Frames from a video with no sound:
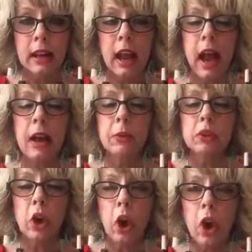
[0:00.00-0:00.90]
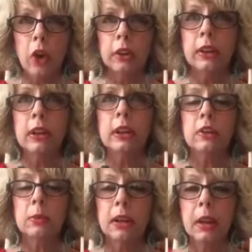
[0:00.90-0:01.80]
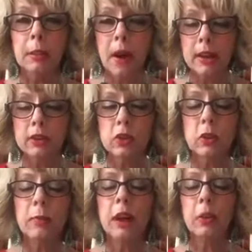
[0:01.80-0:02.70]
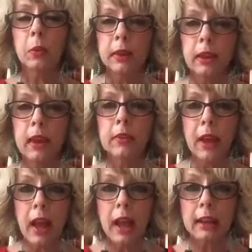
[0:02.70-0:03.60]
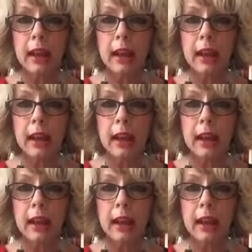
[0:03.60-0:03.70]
I was called to be an apostle by the will of God."